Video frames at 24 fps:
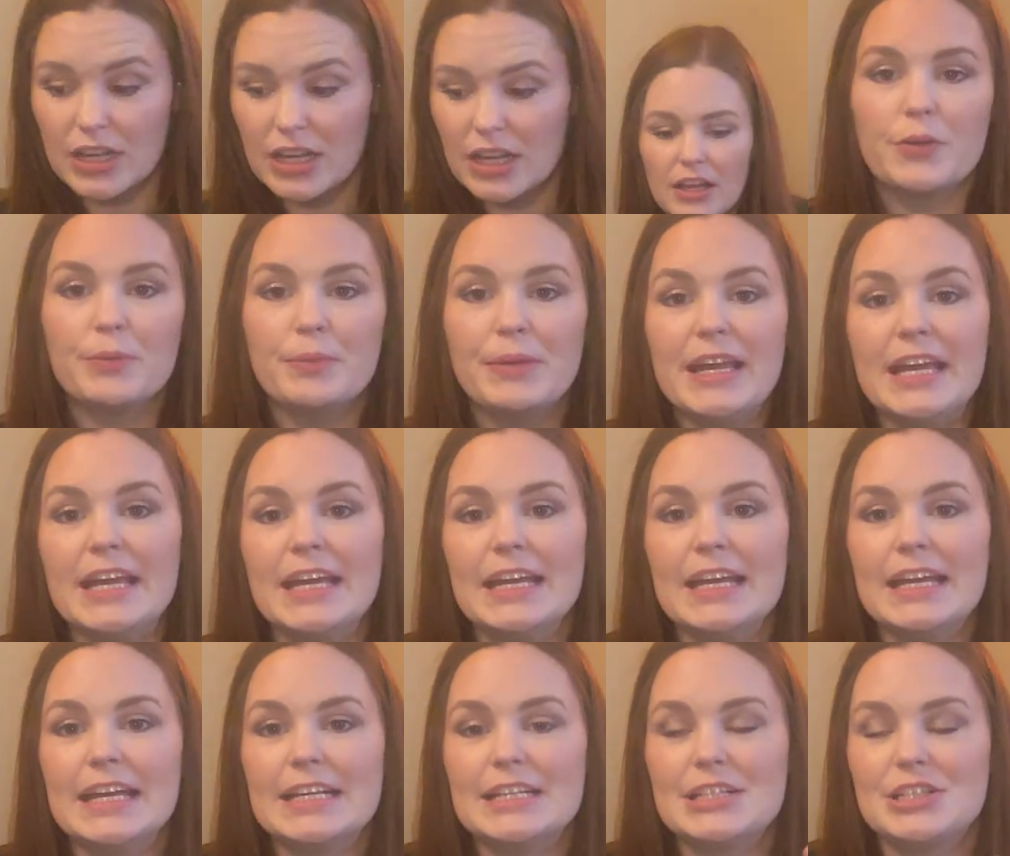For
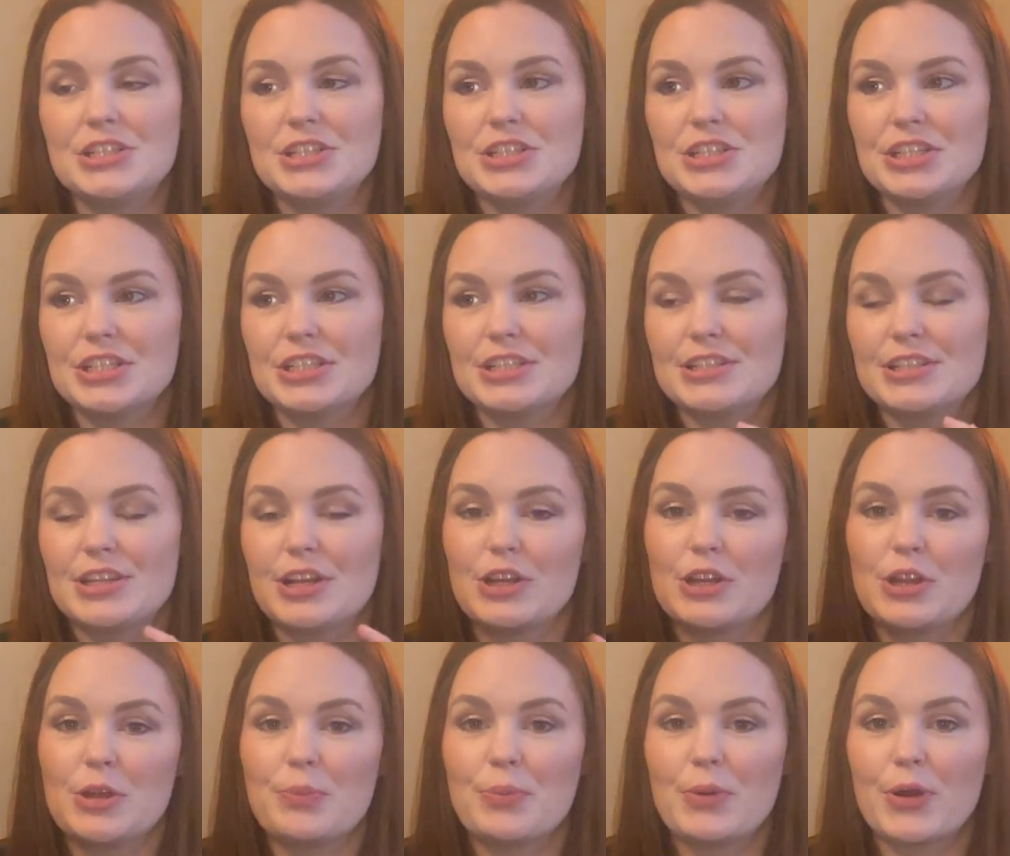me, it's
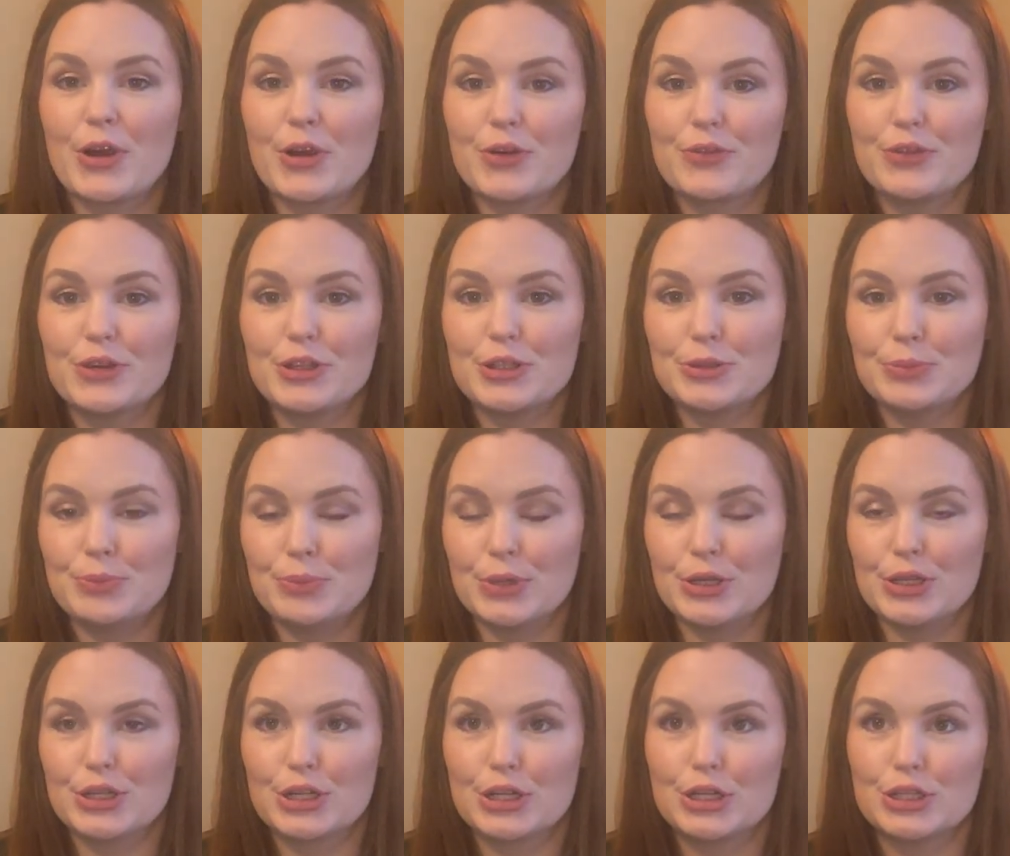just the perfect
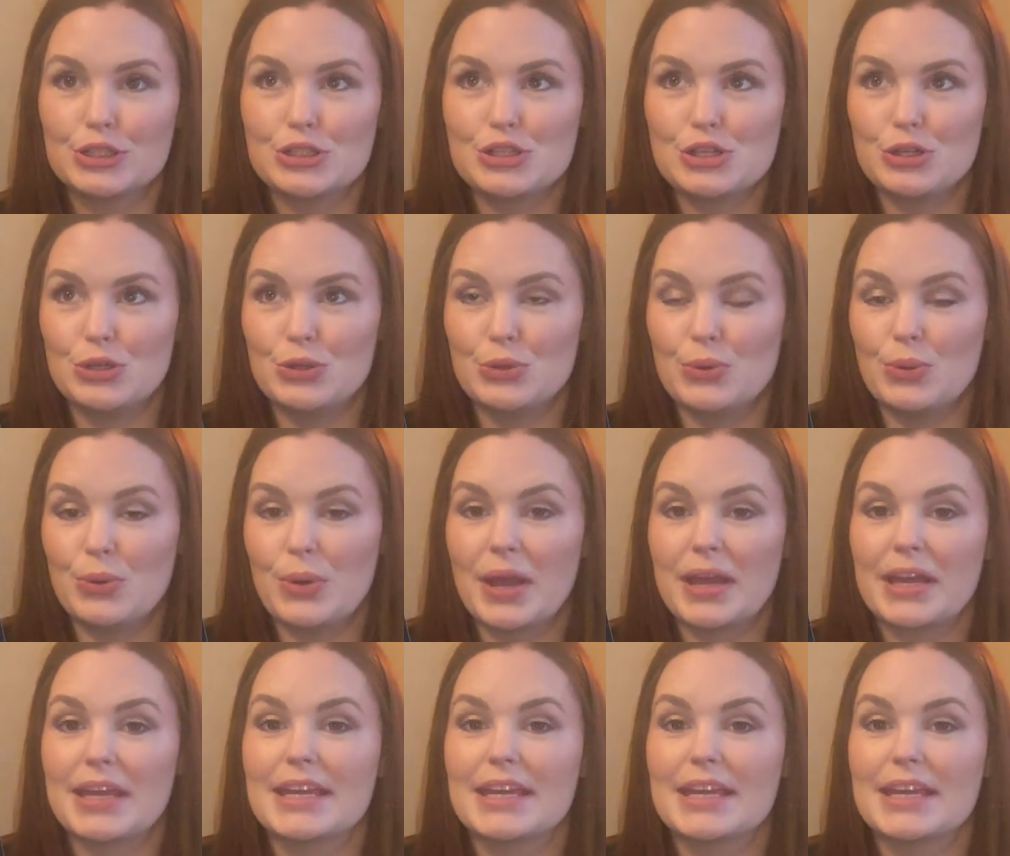book to